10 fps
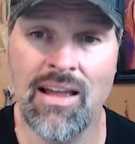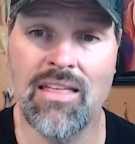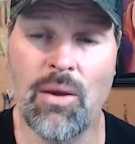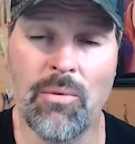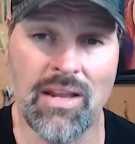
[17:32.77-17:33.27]

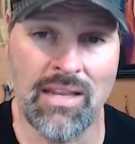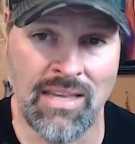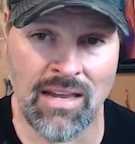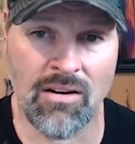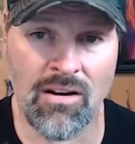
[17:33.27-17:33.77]
They want to
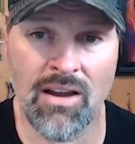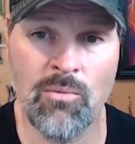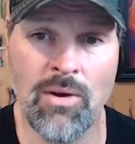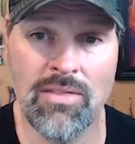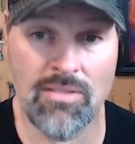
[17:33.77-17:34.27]
get
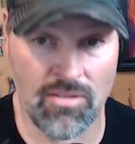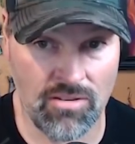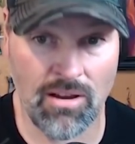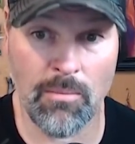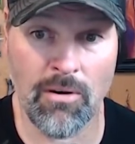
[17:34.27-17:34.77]
on with the
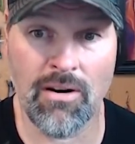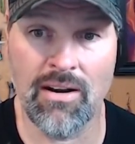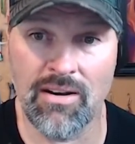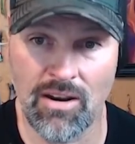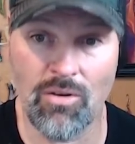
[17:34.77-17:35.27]
summer
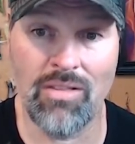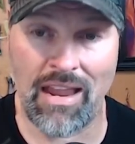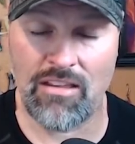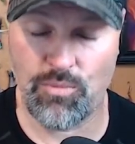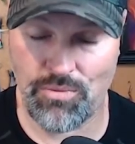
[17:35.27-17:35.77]
and, you know,
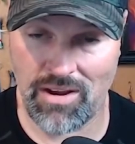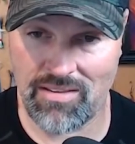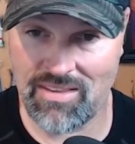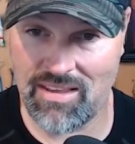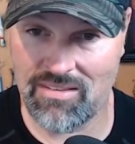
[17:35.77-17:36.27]
late spring
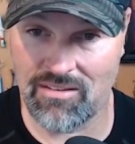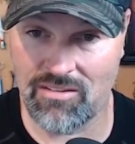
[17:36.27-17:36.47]
season.